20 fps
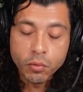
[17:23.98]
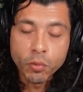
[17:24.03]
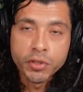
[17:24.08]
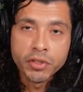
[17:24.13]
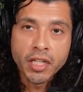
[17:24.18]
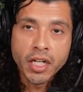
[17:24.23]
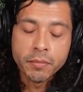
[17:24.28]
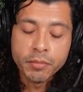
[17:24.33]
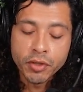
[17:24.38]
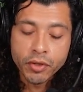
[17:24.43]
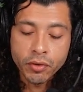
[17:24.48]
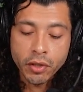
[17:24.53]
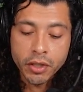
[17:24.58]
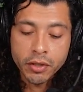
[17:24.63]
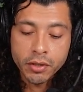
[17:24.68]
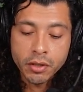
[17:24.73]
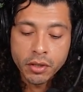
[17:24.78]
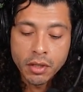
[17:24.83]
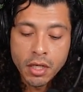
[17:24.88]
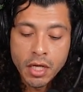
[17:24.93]
That's one type of
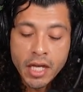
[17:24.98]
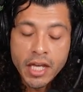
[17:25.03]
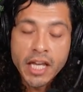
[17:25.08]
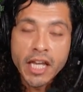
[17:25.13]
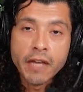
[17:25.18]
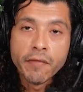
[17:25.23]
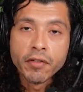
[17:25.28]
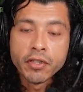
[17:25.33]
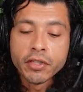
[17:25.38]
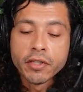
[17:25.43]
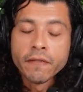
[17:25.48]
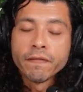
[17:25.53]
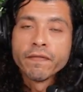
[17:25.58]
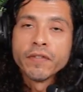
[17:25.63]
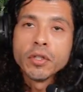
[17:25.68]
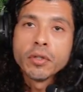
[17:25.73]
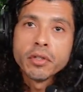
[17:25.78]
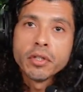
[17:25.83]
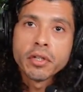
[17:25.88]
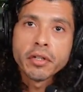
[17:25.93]
stress. If it's
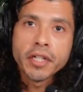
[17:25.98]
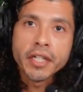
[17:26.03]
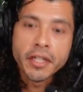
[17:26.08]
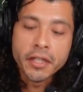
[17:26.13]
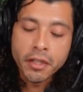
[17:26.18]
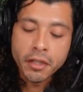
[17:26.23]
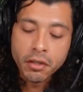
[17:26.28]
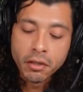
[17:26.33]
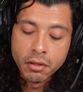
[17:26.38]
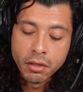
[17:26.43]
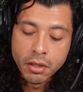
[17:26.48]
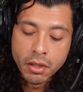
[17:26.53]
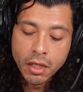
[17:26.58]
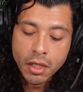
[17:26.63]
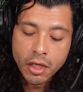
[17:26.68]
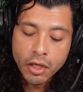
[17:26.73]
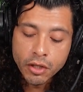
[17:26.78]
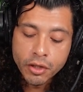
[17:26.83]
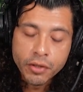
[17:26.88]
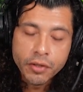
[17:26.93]
the food you're eating,
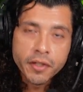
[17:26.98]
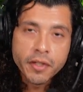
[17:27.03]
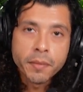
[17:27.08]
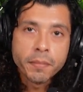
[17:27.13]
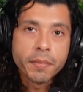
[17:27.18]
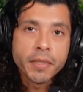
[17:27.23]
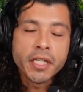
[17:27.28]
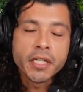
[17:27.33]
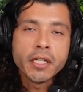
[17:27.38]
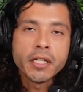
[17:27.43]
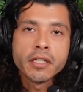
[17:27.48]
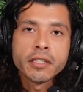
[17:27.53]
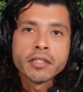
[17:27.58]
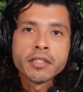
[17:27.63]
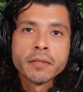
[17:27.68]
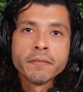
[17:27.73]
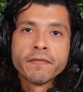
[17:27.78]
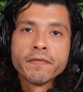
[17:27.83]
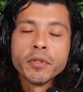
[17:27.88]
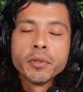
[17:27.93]
could it
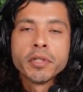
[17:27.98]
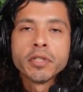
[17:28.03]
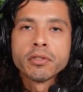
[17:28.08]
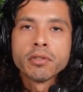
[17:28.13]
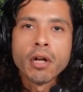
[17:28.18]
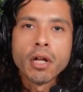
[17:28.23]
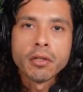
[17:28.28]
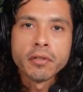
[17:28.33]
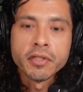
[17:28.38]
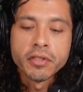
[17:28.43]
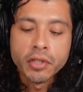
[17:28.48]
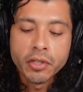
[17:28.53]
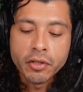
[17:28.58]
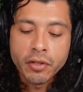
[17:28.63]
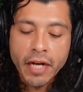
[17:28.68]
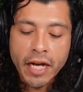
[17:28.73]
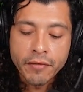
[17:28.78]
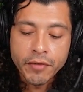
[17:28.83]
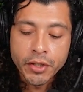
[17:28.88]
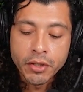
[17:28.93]
be some food
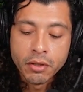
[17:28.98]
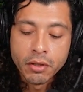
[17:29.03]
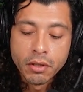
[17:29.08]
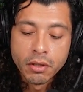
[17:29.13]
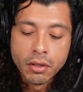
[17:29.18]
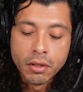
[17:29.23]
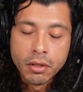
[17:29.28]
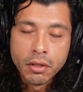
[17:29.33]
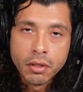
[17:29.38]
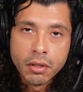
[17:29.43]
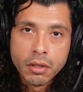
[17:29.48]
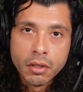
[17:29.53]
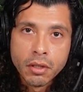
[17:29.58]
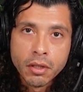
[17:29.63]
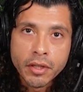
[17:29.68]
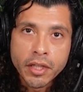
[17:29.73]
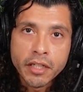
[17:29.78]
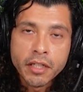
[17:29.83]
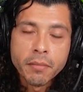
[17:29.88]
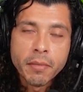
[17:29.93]
intolerance that you're having?
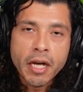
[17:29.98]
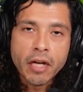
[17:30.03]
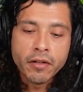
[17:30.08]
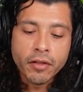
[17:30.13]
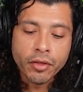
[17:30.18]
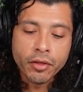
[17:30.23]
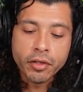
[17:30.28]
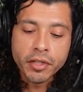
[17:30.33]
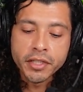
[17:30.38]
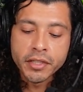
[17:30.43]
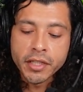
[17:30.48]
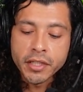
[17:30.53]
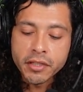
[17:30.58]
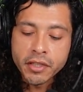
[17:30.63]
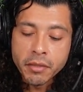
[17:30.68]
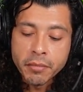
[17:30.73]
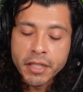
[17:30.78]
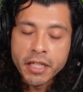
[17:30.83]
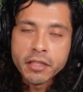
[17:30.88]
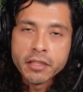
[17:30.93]
Think about it 30,
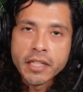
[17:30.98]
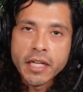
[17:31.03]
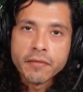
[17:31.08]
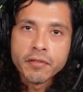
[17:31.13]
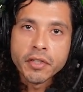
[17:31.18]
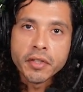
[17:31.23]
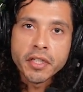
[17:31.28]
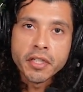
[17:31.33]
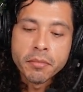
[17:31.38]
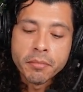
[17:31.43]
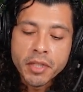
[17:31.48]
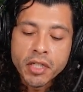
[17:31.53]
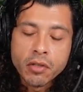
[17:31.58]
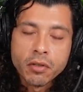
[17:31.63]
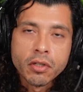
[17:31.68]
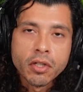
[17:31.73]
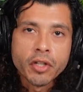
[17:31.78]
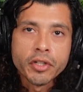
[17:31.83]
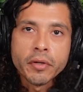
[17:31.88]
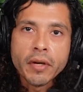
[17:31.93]
60 minutes after you eat a
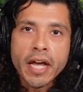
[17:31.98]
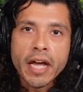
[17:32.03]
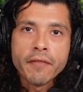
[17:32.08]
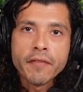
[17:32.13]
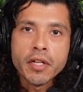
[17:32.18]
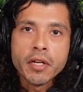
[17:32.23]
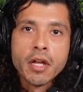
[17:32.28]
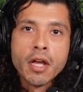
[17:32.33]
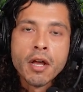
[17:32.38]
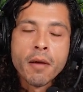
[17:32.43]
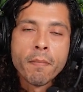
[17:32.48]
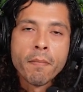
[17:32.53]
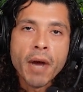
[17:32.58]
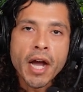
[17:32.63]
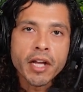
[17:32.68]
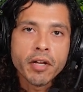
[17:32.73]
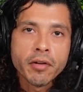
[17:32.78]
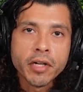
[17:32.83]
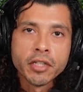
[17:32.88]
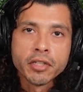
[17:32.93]
meal. Are you having
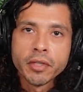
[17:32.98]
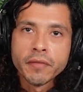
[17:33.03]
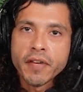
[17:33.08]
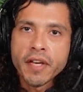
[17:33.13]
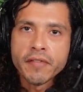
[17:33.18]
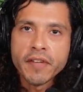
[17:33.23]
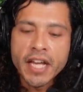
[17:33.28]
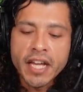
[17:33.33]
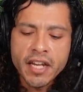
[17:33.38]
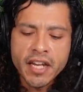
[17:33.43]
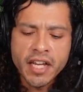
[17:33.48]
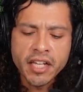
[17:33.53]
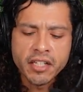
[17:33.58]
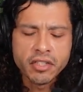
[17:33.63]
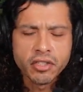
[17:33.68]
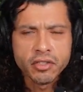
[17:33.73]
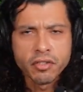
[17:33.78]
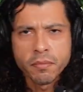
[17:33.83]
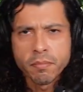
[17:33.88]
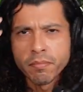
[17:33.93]
migraines? Are you having
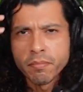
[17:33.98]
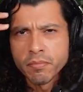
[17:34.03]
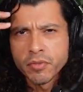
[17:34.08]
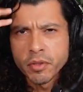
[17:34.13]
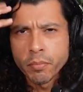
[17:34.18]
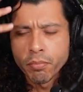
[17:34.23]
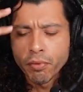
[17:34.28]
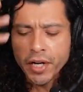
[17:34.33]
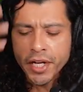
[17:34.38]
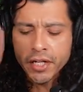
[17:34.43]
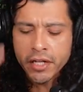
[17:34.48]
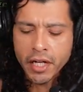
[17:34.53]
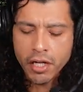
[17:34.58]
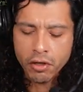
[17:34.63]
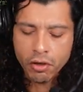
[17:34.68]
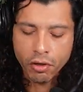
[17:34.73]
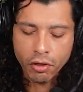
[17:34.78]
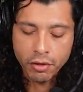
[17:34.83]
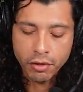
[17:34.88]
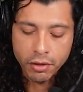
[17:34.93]
headaches? Is your
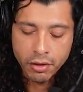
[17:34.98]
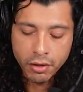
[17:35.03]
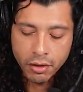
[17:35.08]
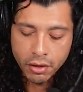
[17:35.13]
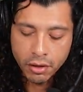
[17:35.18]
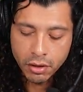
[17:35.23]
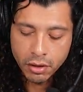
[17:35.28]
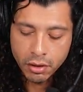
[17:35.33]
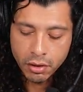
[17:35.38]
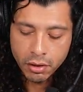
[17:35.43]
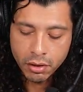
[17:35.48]
brain kind of hurt?